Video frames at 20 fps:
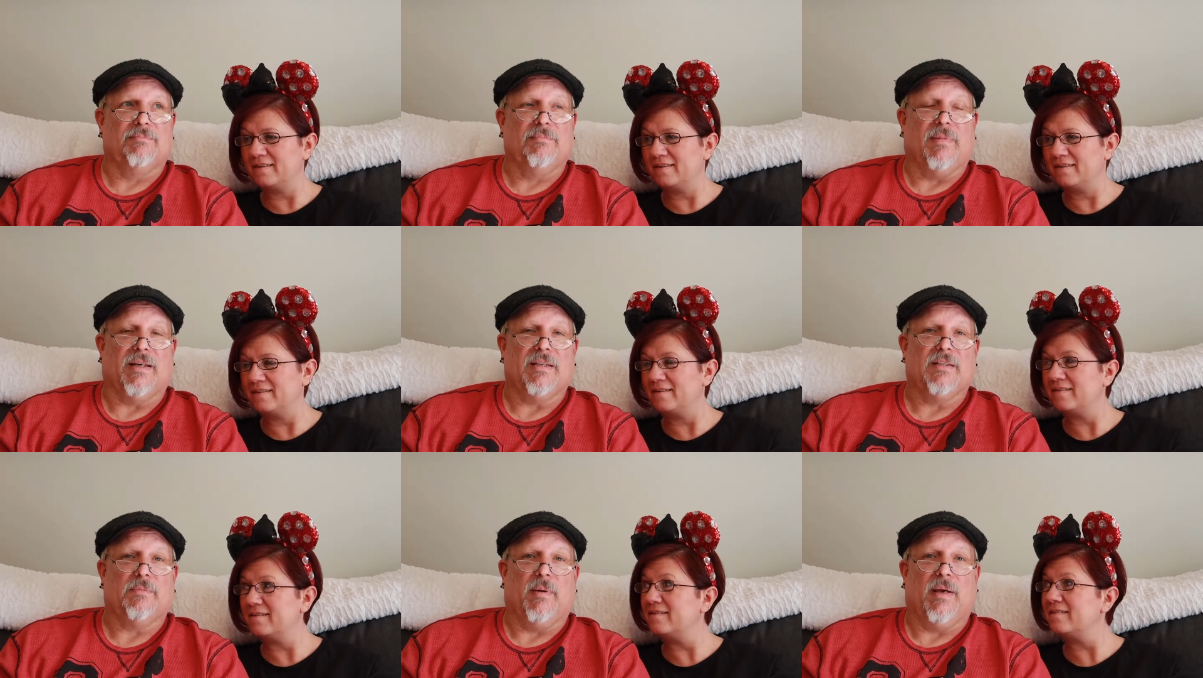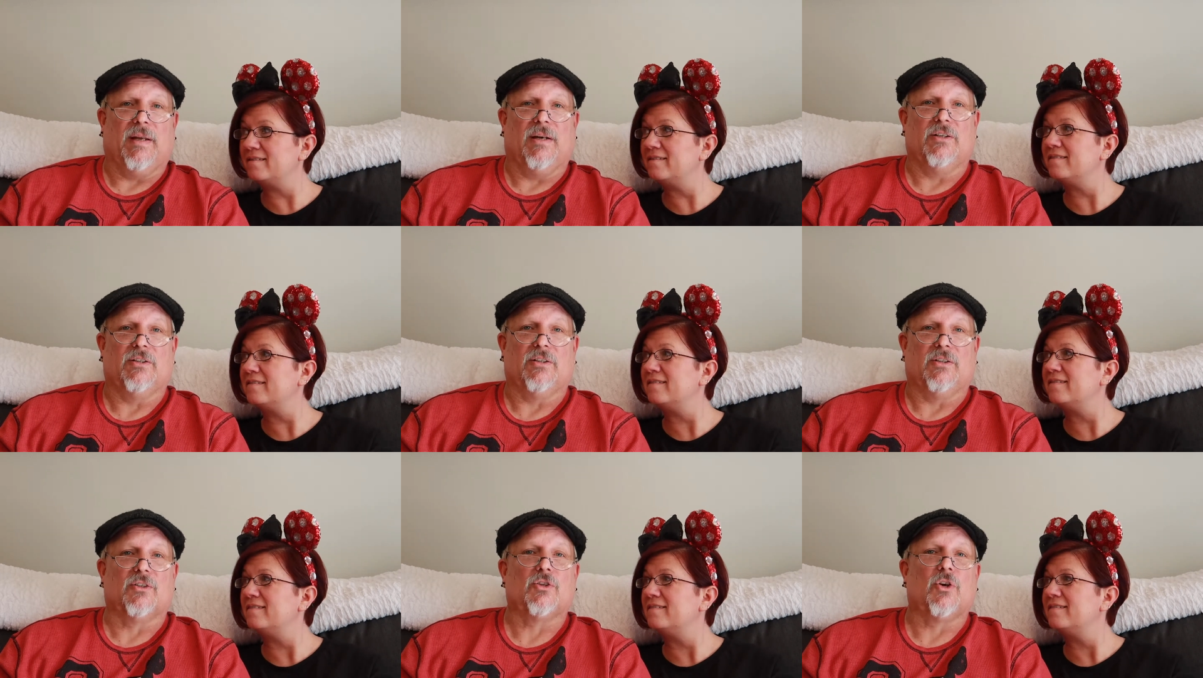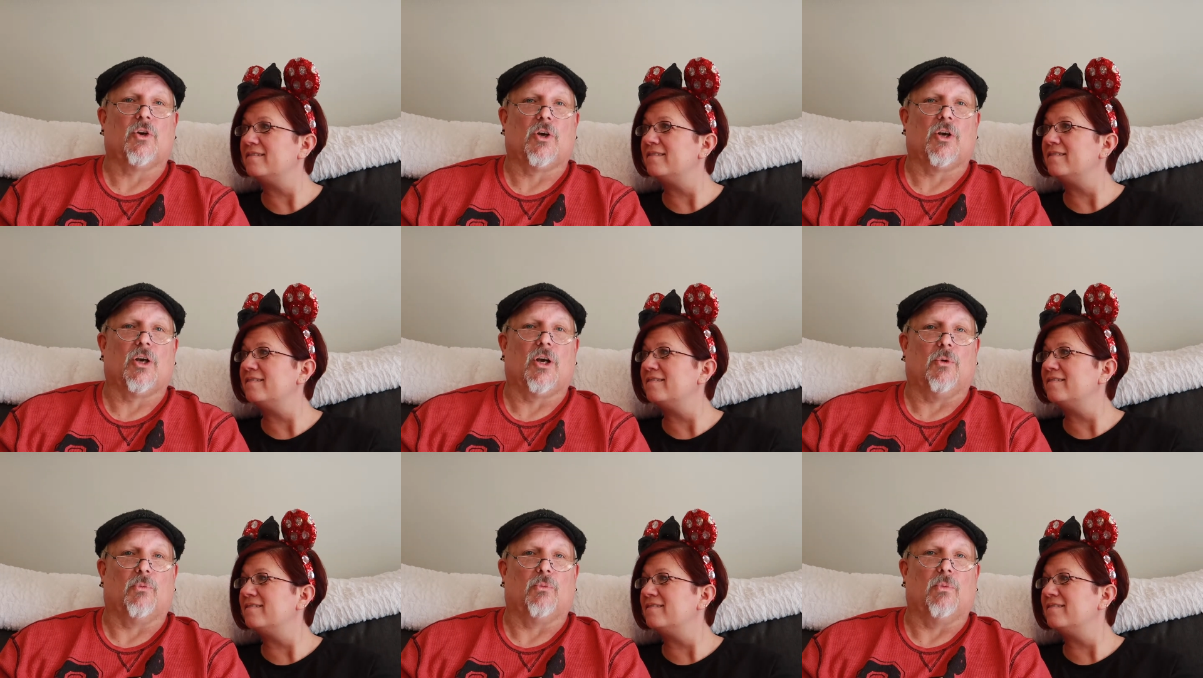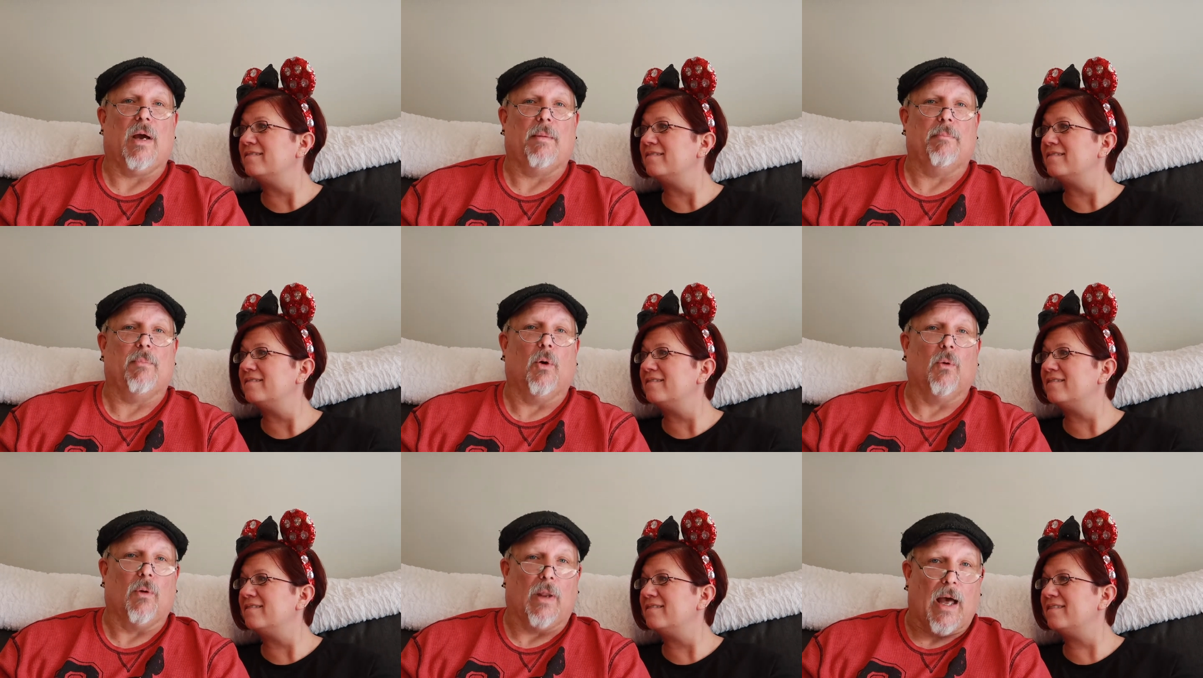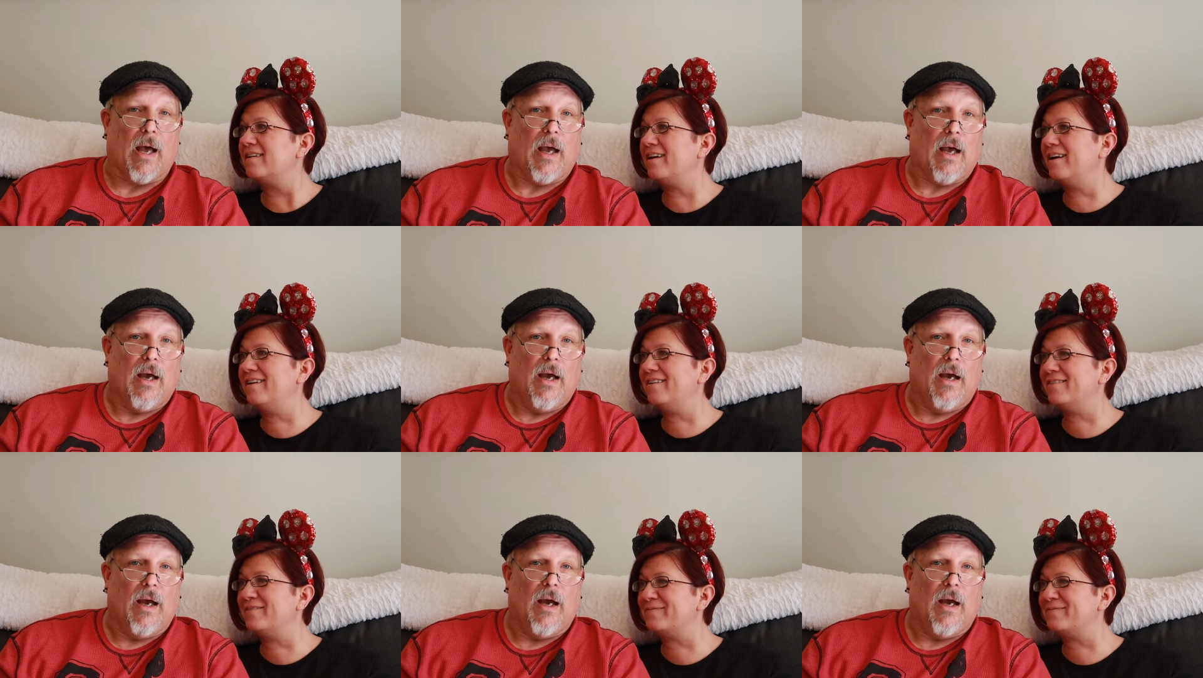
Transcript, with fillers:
Speaker 1: my Spanish is carambola.